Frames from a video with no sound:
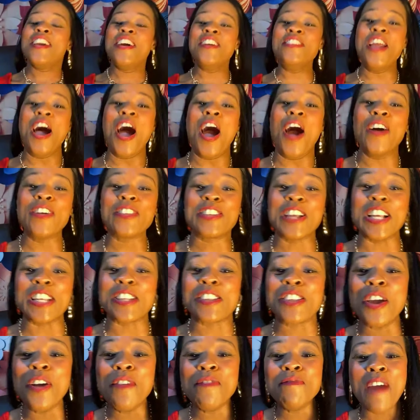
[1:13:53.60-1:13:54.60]
you know,
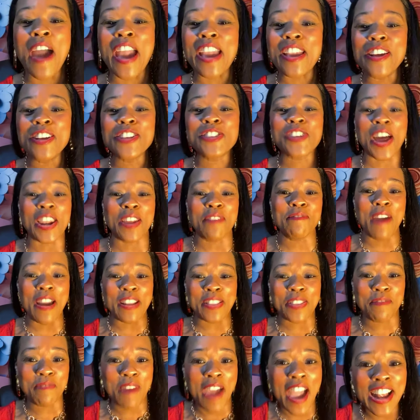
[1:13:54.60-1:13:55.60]
just you make you trying to
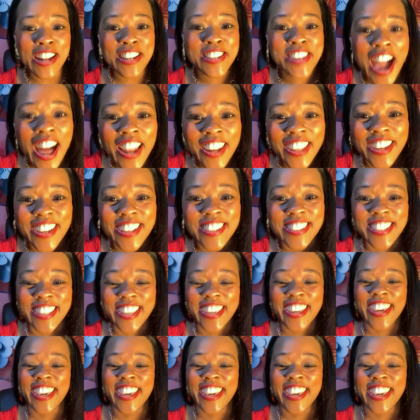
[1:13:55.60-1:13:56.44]
make the man jealous.